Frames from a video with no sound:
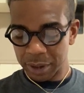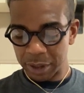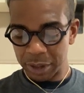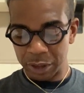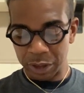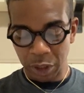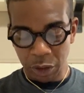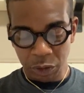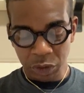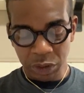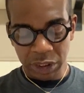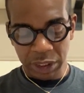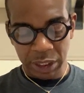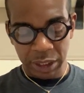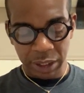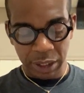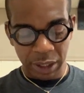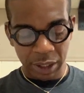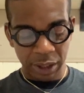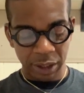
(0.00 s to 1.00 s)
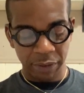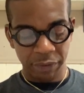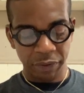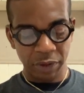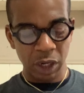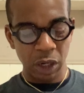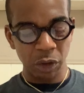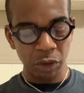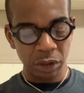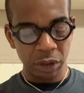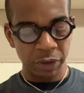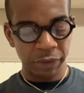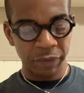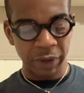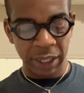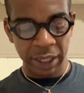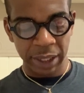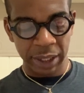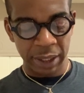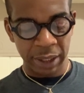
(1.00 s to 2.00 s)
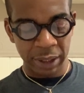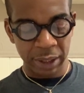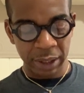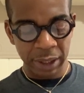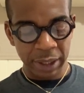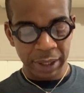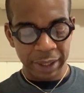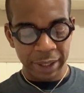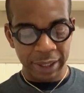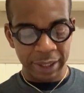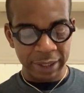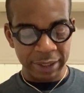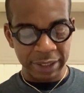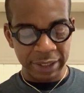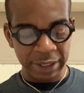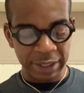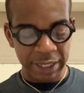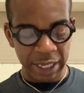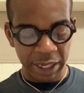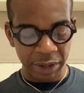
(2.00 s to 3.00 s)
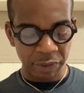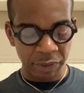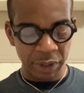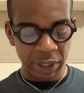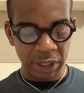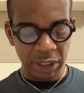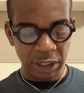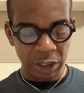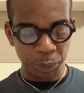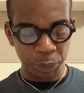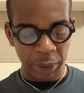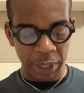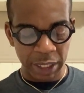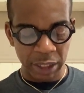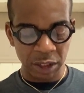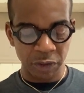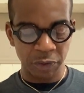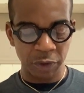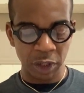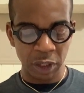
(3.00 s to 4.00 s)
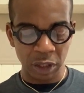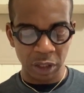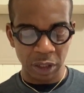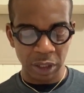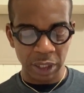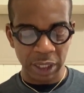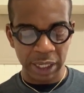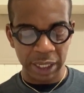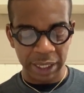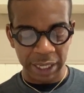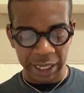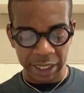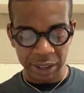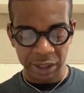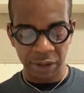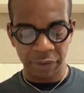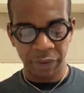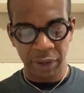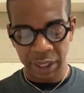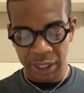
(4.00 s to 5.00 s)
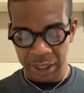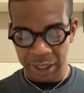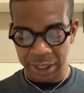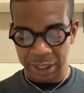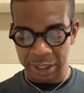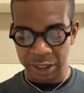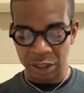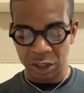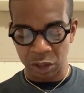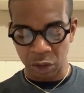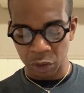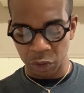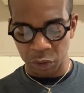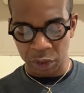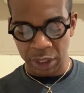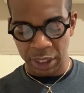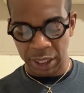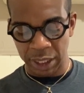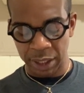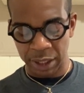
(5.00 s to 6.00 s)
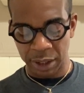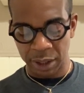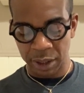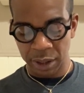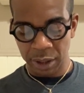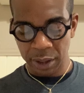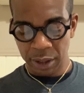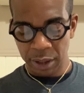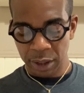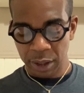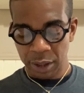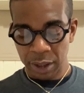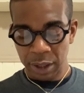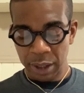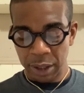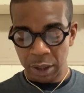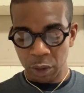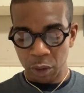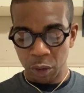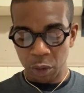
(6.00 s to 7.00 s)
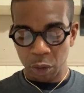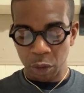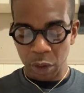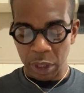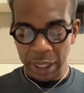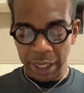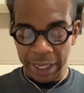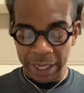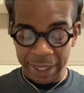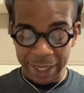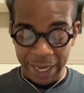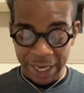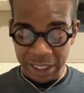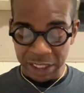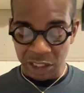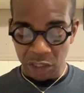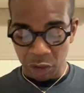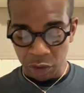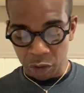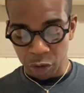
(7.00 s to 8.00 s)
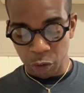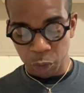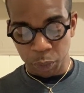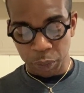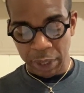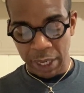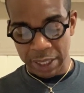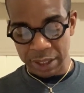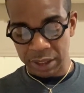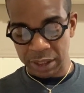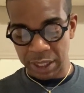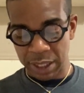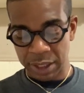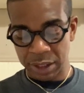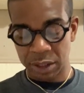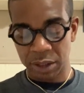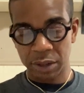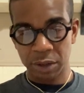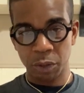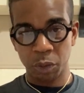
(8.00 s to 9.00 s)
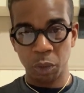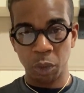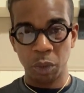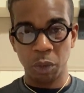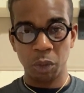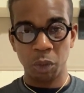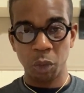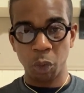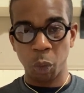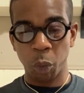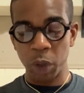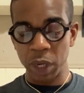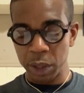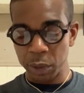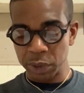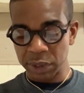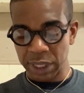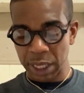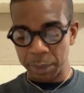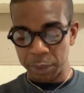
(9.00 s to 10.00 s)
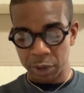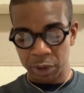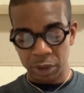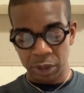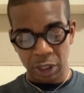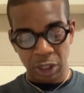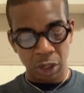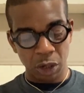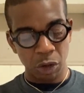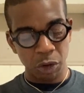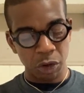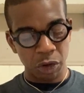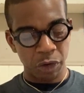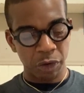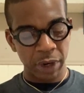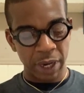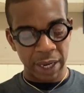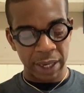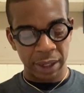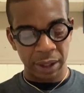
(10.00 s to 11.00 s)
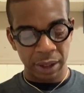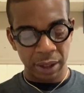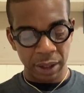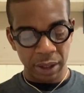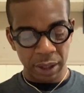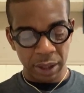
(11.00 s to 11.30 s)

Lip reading: notion of cultivating a sacred space for collective healing and soul care, in our circle process, we was able to co-create